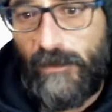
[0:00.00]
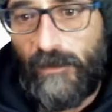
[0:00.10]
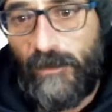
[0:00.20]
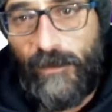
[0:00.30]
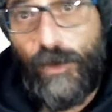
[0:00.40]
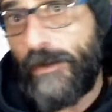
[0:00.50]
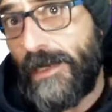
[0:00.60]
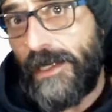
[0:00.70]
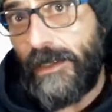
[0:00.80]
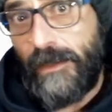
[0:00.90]
4
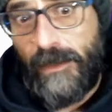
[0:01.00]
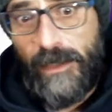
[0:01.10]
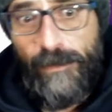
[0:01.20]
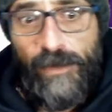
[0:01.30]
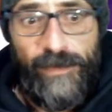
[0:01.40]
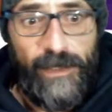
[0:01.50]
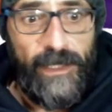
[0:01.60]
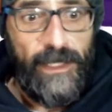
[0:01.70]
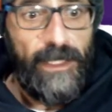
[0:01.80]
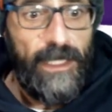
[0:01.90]
million in profit.
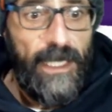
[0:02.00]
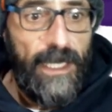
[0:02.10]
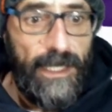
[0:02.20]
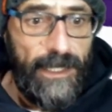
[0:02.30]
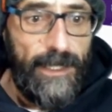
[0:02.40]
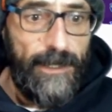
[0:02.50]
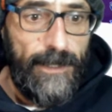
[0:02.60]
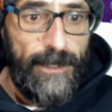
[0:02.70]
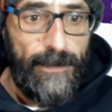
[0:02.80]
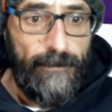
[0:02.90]

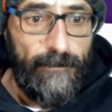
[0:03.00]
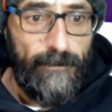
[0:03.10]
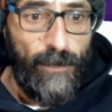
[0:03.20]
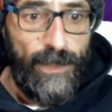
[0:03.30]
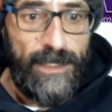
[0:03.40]
We